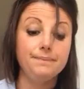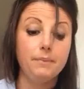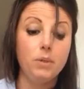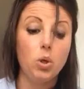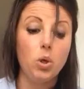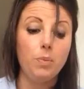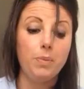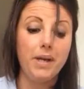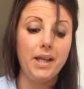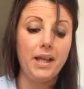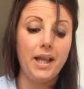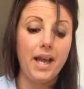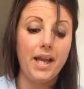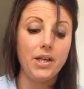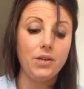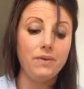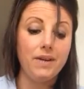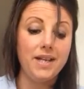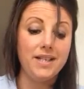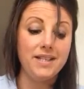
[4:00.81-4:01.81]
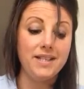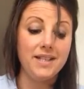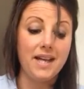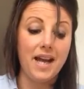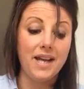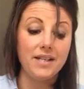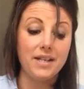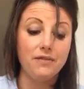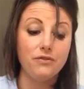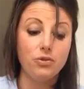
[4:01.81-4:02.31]
Poor Bill, I agreed. He
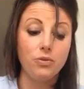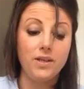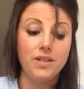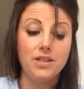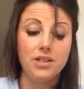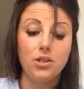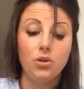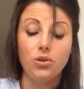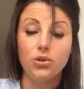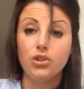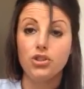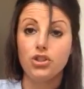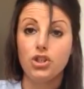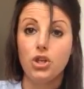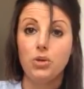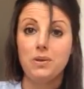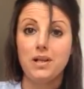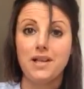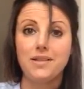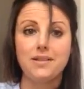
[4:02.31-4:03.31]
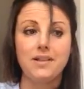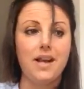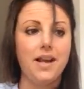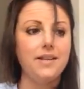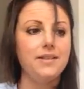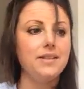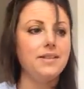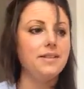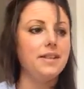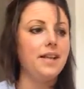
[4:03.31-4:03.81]
died after eating your stew last
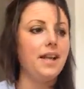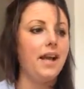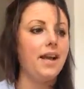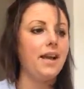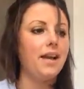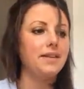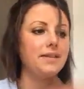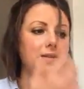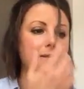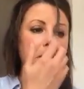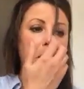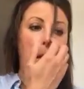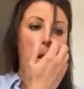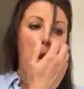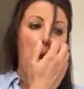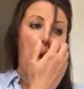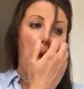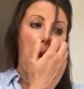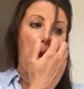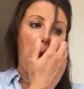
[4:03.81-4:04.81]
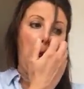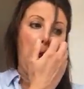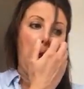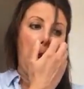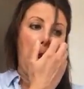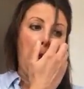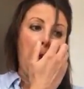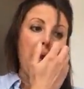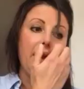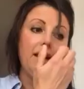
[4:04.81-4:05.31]
night, didn't he, I asked.
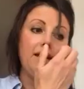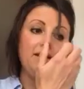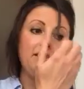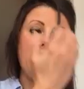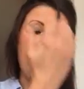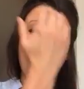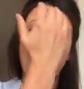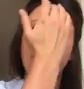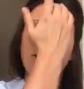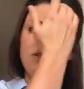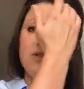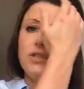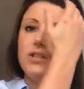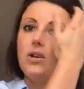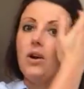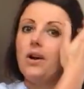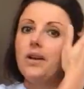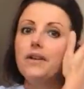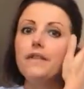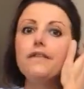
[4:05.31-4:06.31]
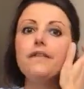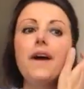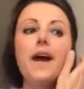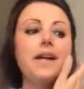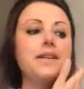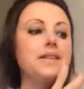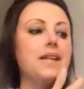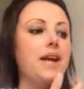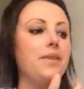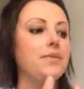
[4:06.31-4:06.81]
He died because he got in a
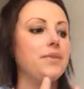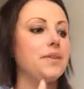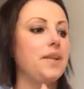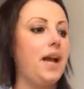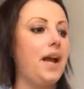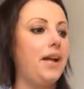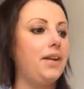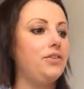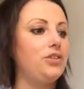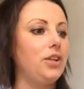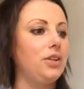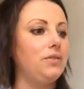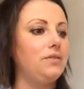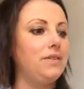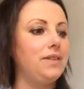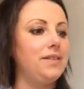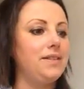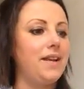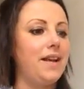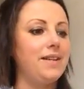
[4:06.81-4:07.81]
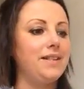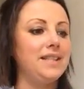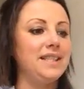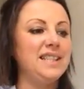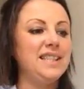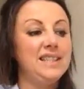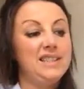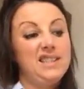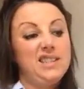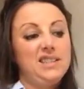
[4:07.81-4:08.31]
fight outside, January said.
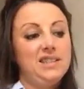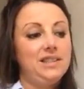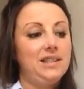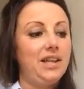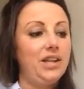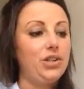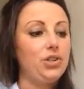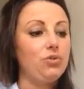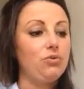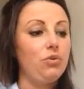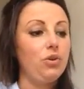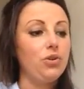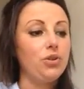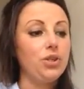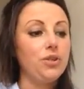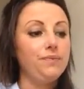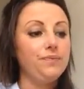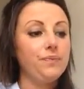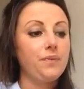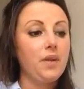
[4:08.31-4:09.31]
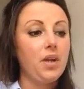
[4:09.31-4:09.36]
I shrugged.